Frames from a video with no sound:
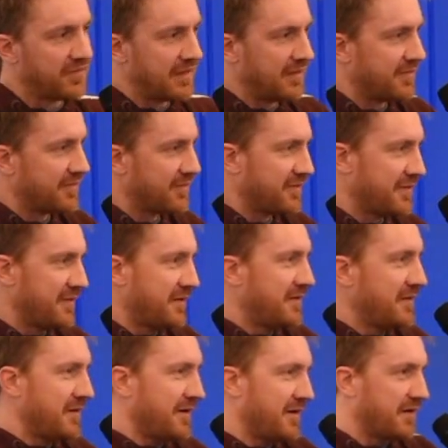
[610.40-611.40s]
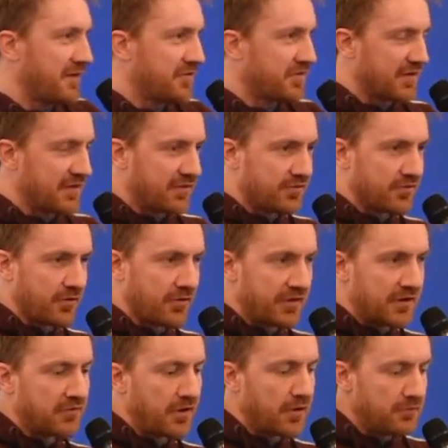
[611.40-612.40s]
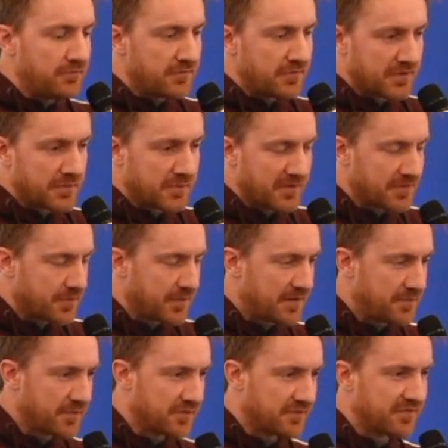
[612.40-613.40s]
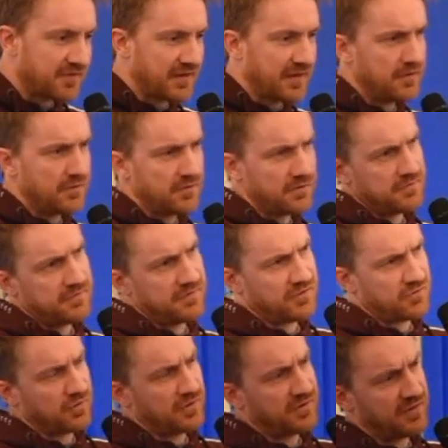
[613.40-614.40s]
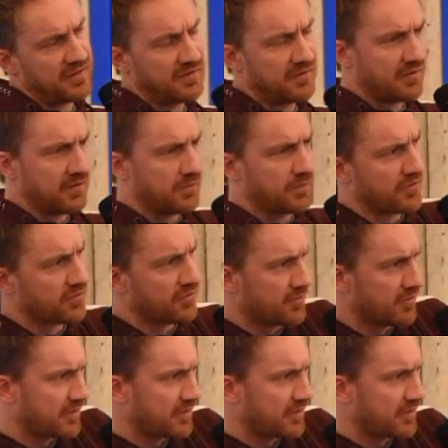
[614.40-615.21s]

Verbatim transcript: these uh, things on their own on a piece of paper and say, oh, in this one I think that person